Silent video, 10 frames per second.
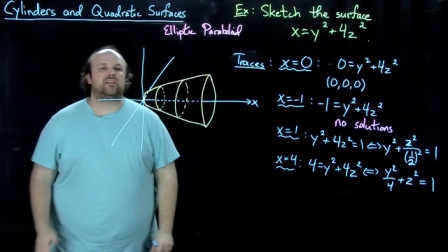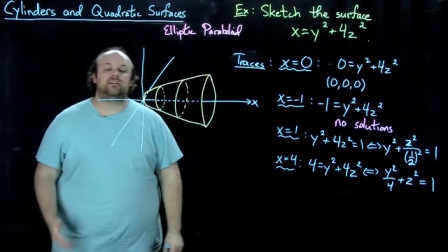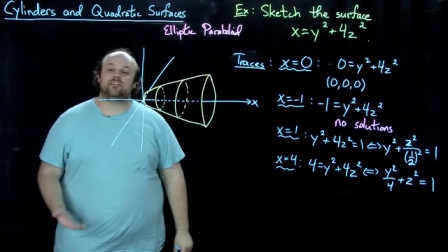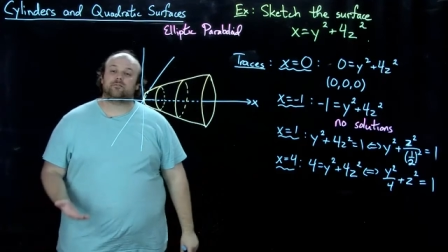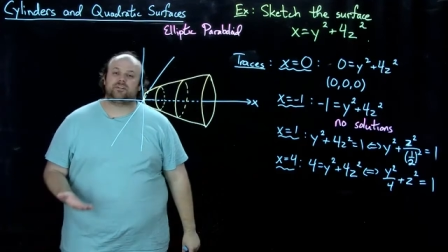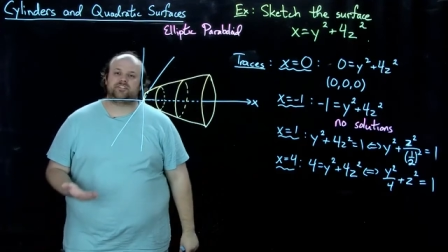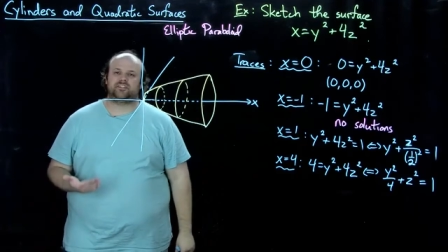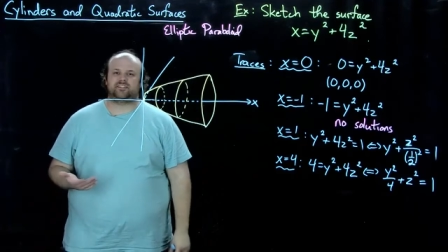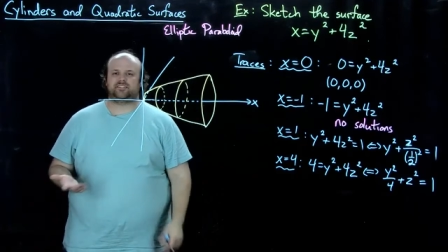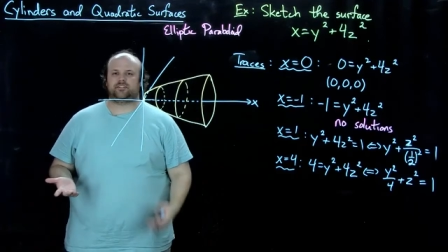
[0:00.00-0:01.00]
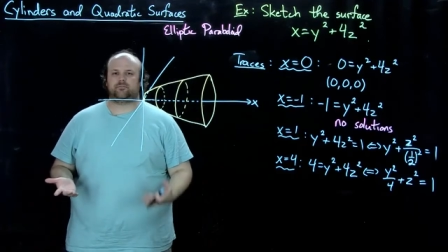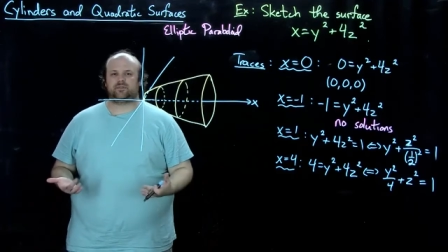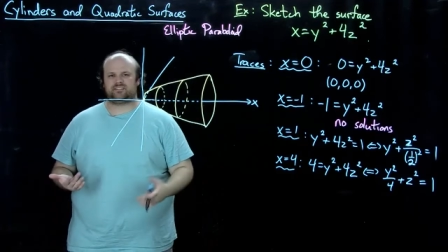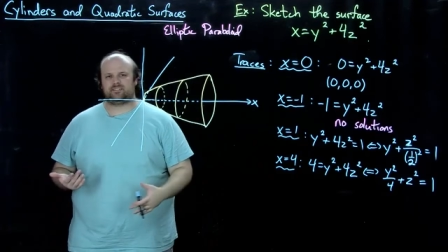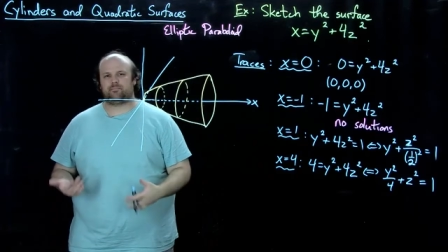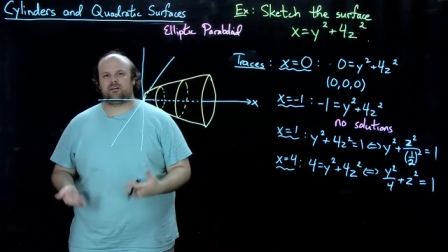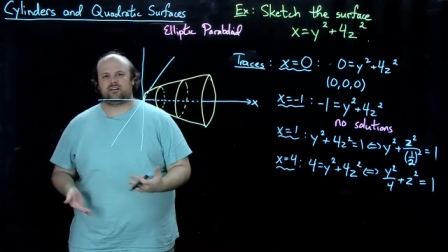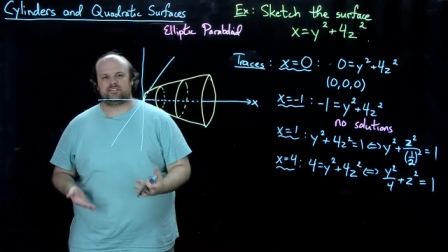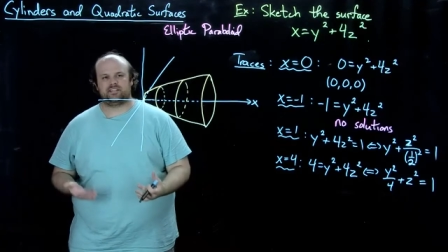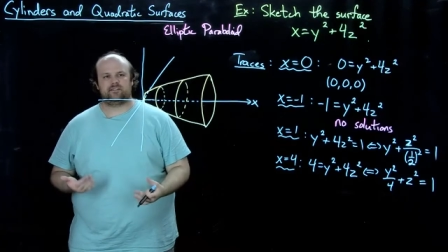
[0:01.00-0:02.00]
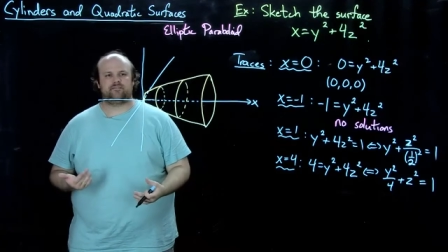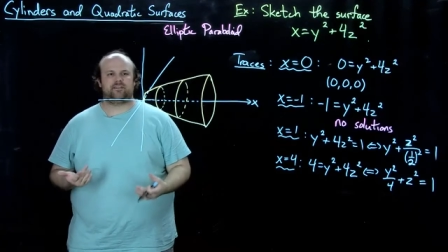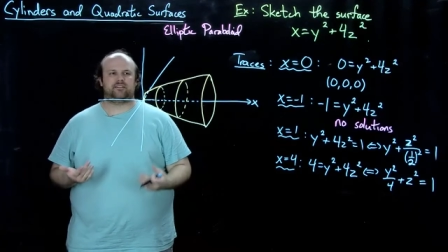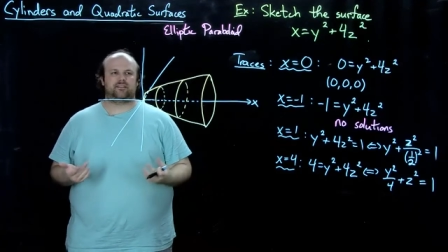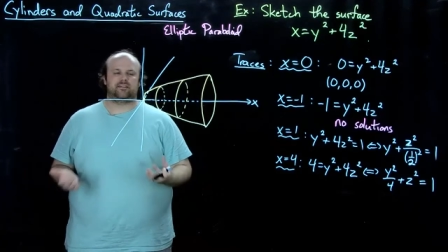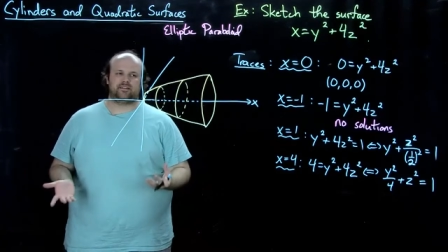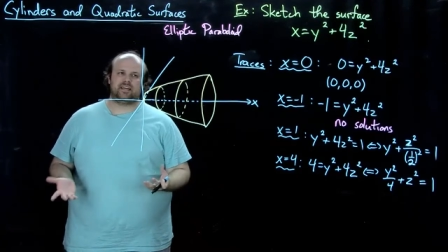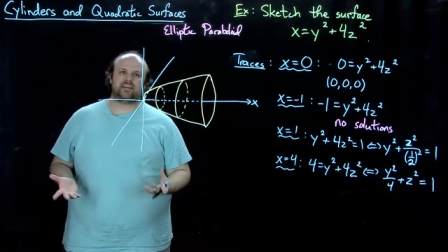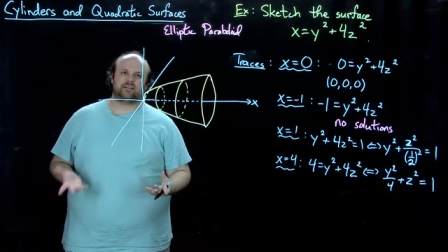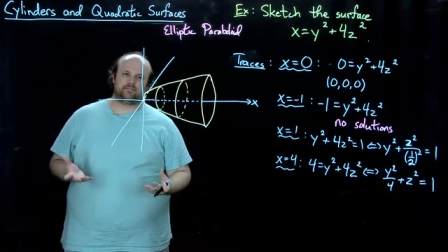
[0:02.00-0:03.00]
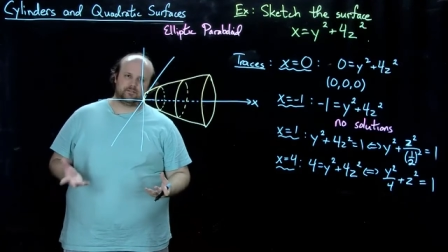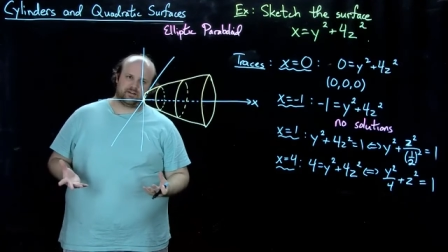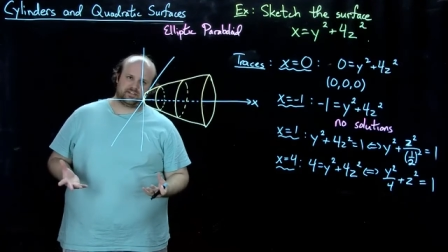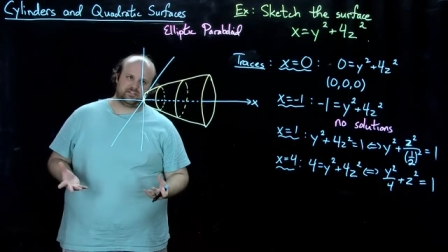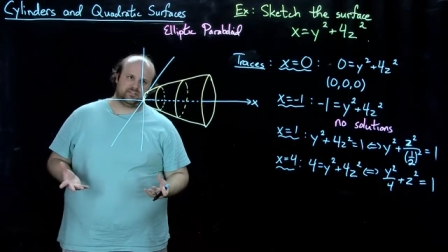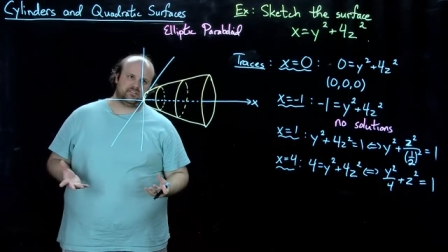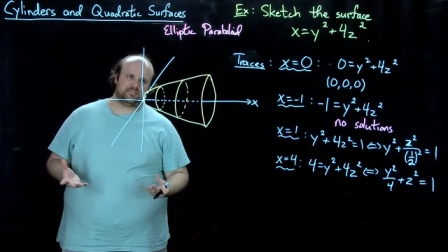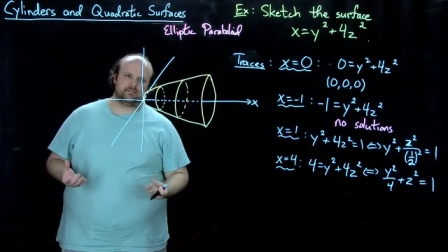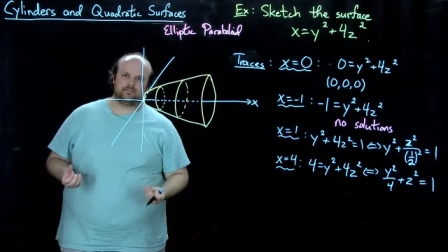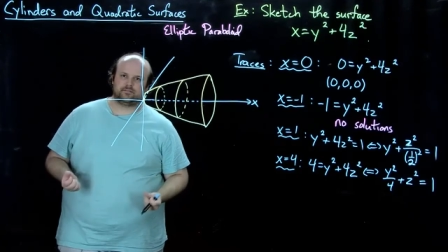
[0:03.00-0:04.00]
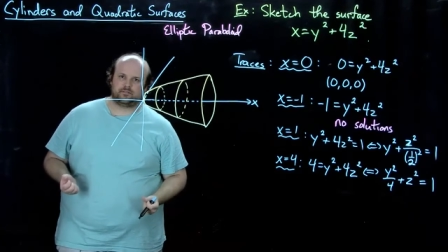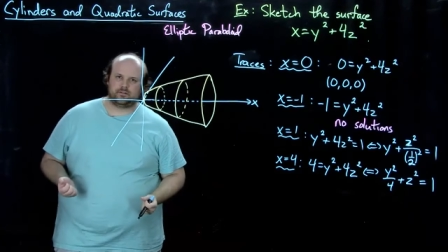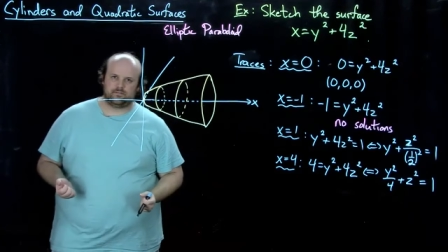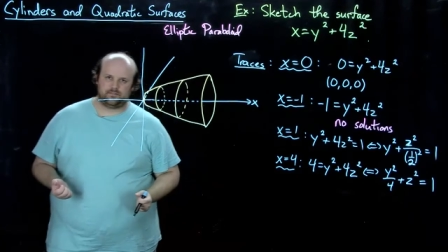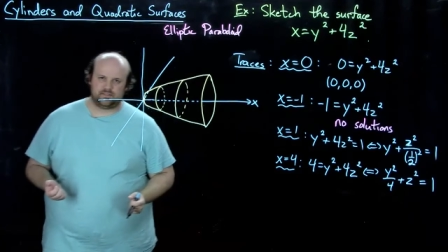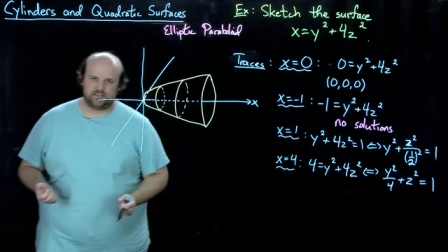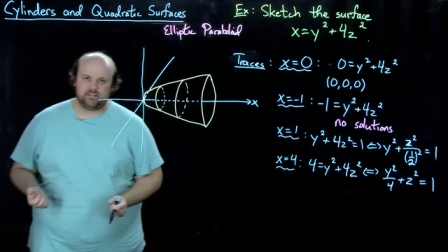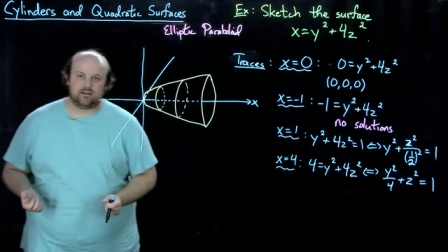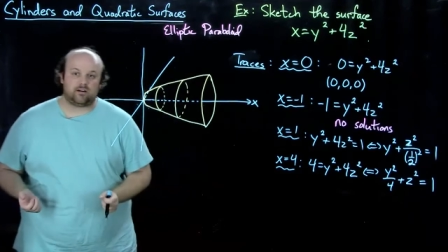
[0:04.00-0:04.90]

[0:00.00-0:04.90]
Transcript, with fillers: Well, the question is, you know, what's the positive and negative directions for this?